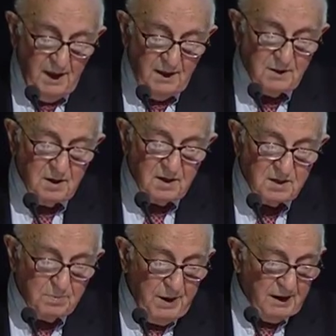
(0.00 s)
and
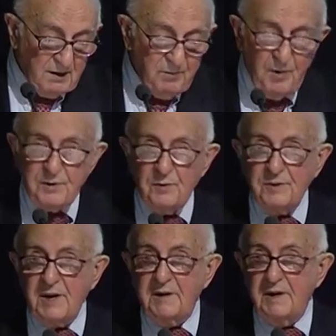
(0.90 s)
respect for your
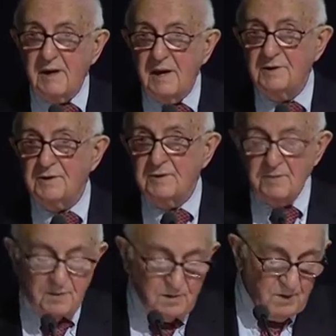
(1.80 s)
dedication
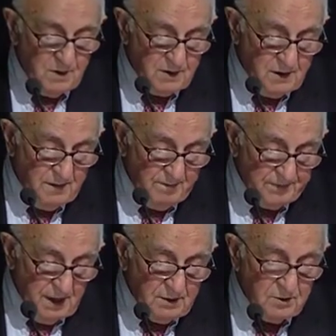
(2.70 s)
to your work,
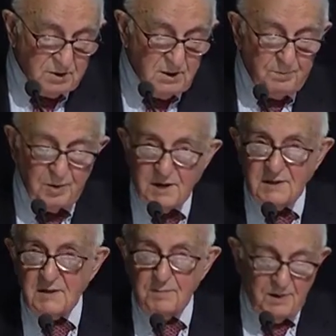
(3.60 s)
to the
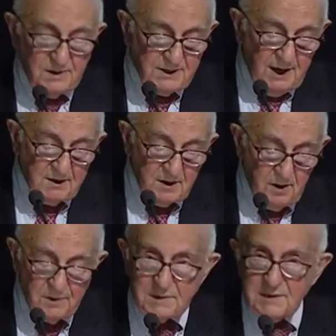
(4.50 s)
principles and
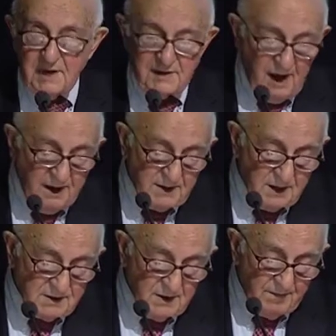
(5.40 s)
laws that guide
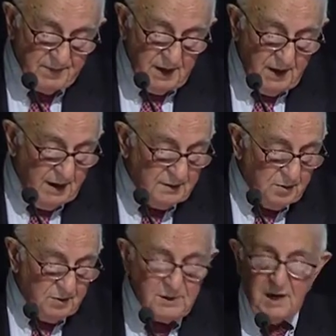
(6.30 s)
us, and
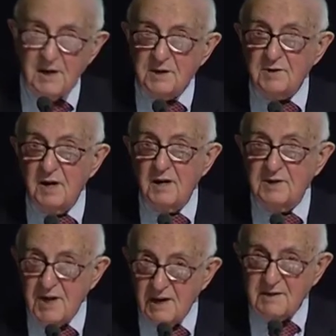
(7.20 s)
to international
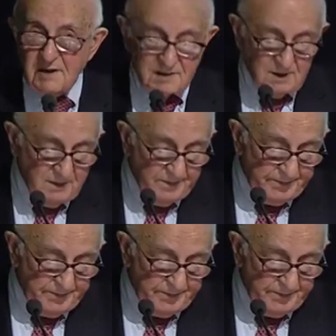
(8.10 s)
justice.